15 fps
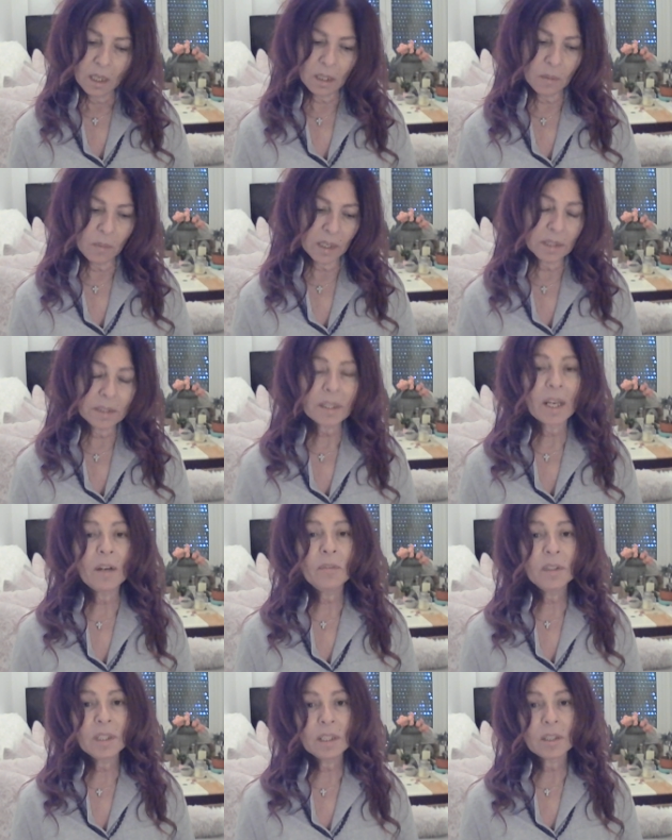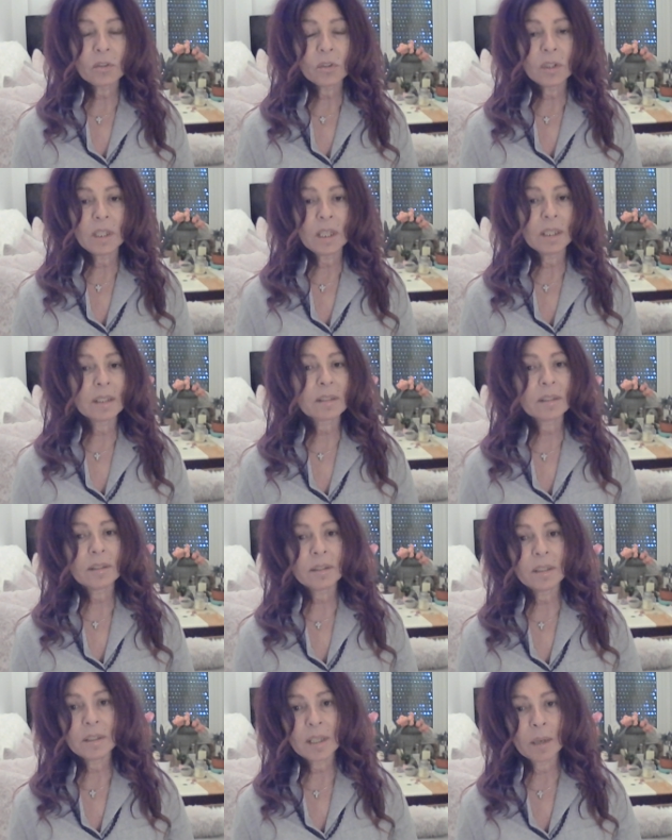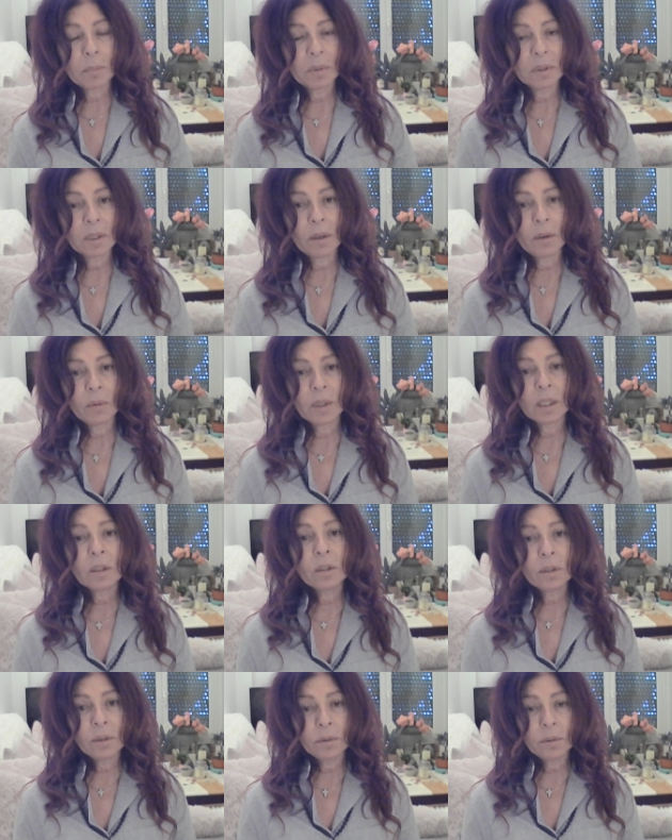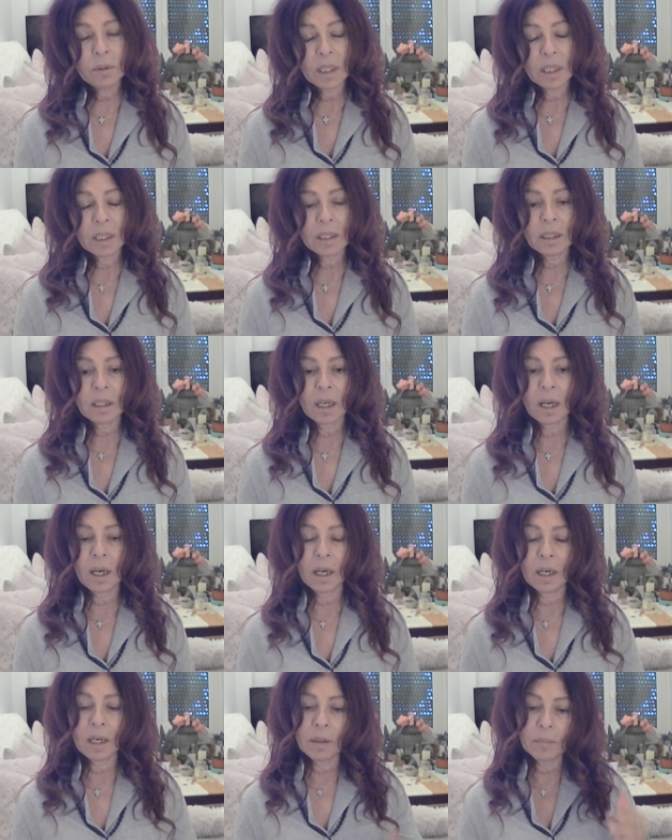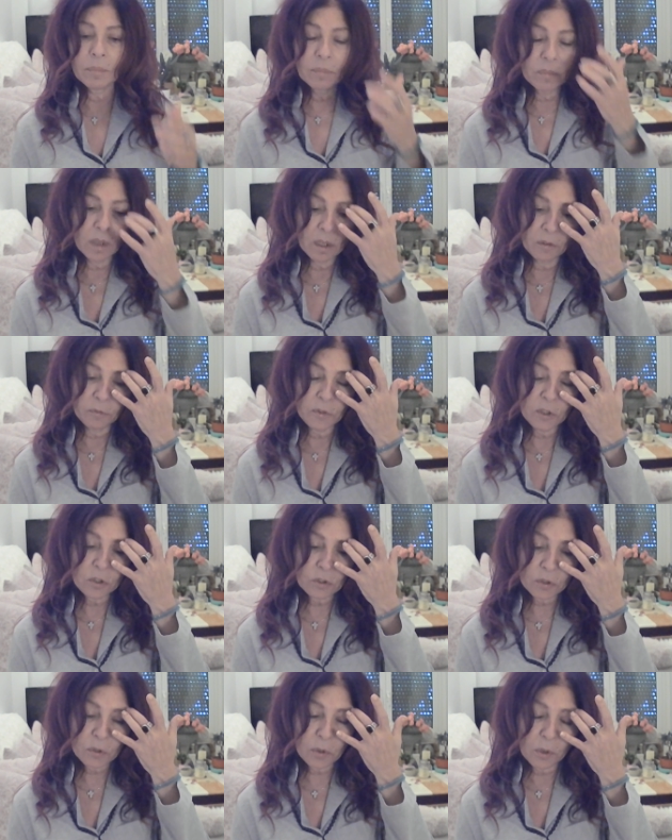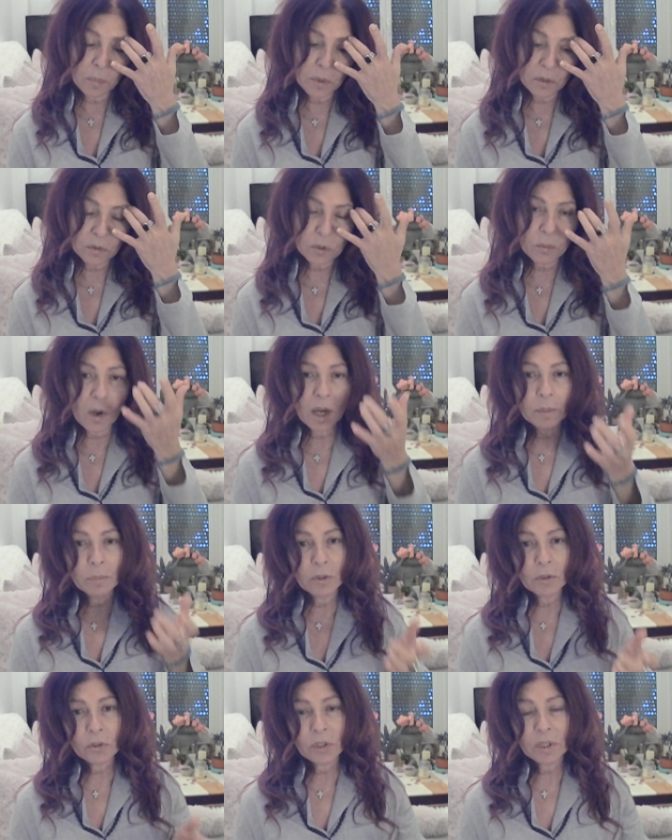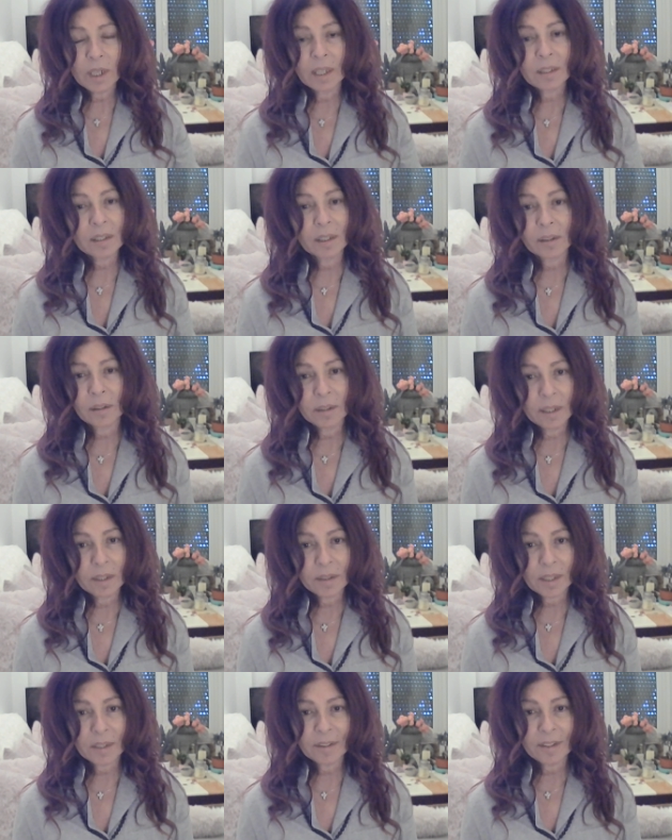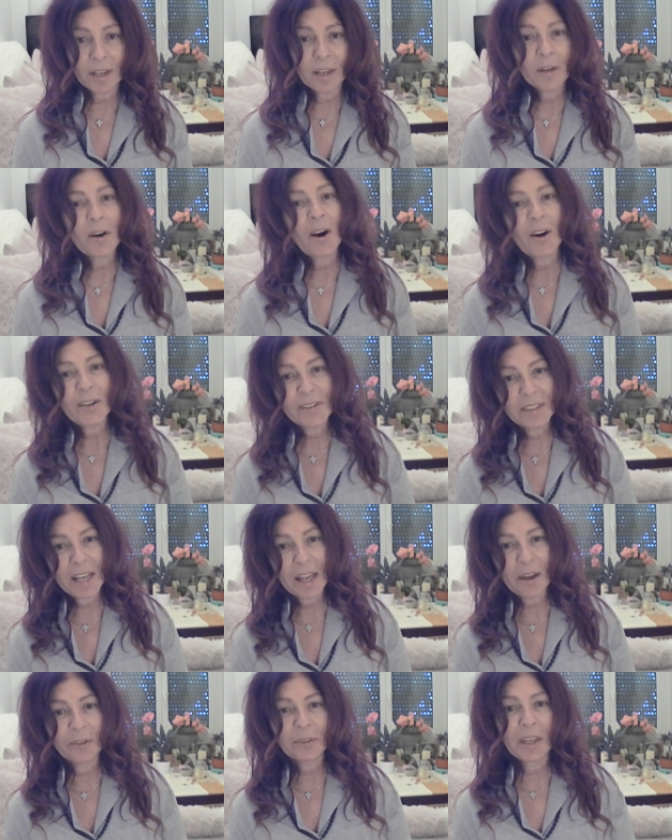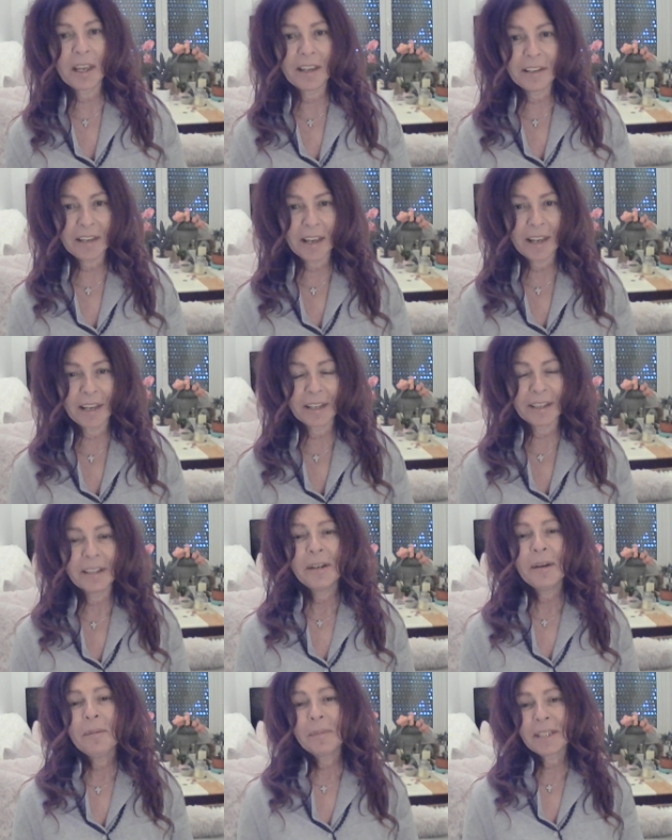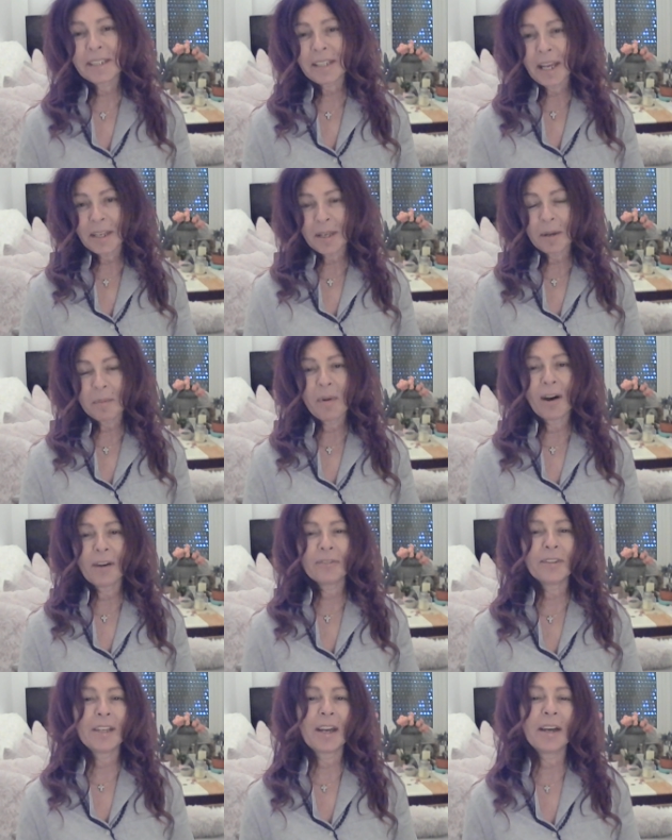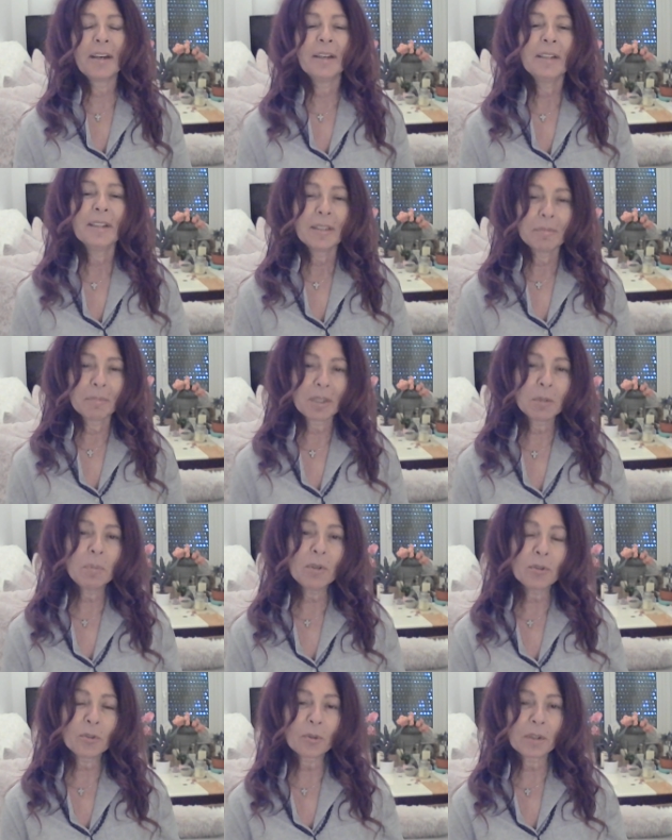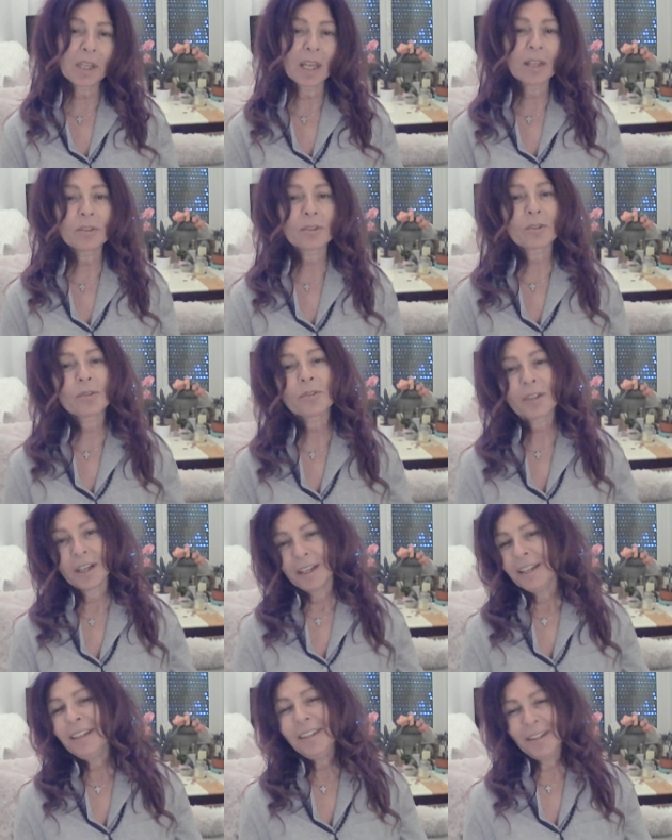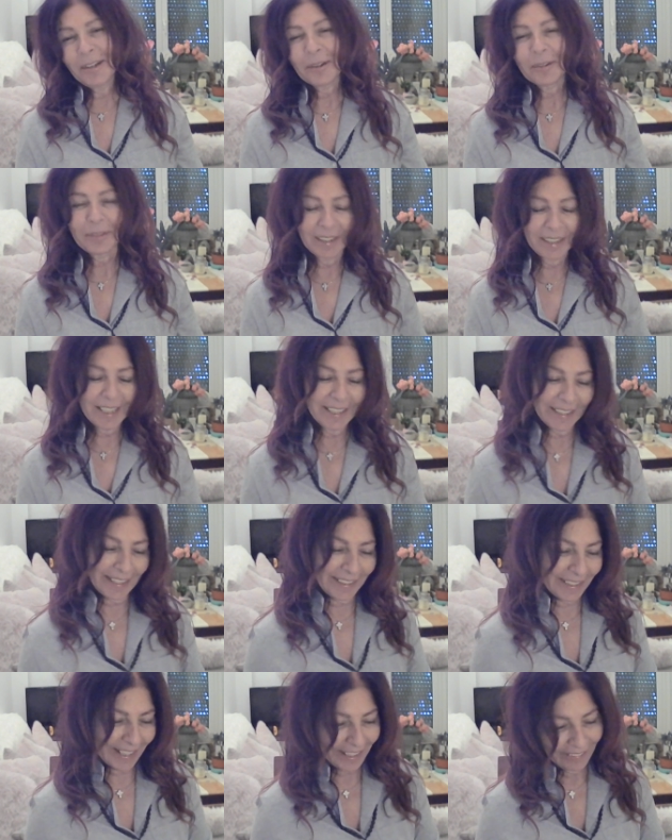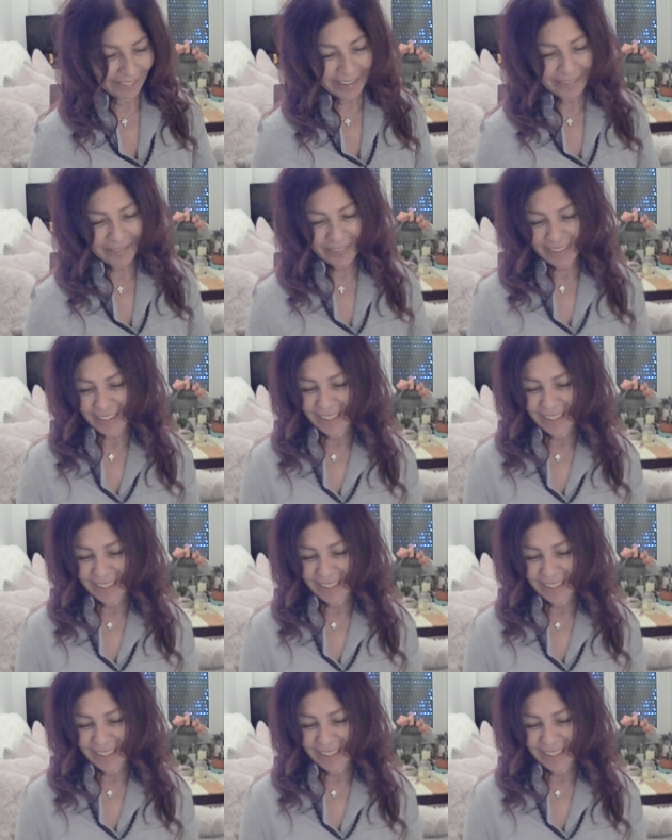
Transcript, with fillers: Anyways, everything that you need is listed down below, including um, official Scorpio Squad merchandise, like the things I say, card down, gang gang, my psychic mafia, my spiritual gangsters, you know, the things I say, right?